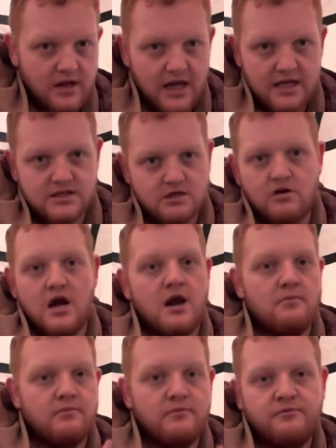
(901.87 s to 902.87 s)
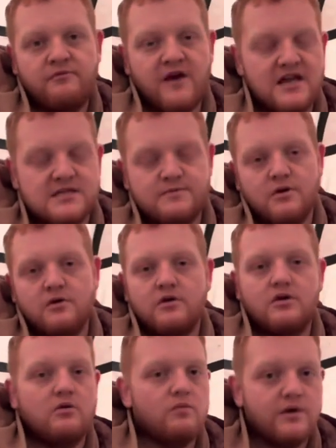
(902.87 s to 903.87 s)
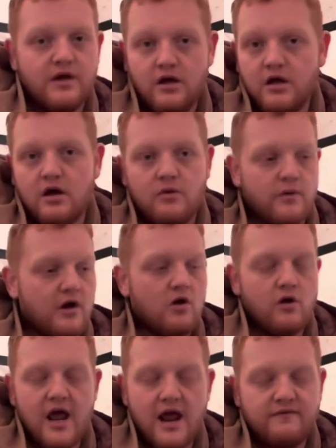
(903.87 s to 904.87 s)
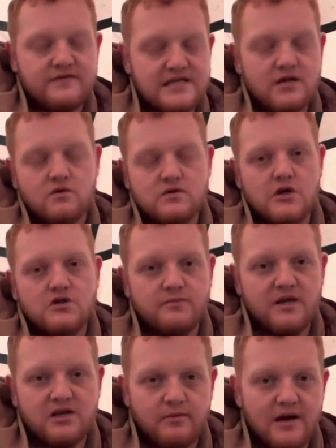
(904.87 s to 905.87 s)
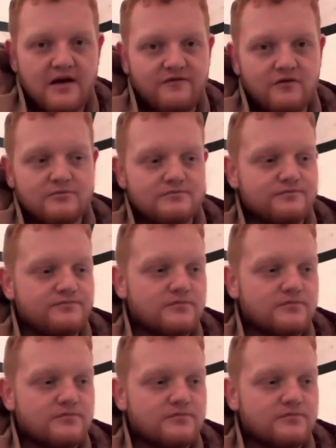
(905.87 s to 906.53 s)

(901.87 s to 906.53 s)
Instagram, Facebook. We're on every single social media platform,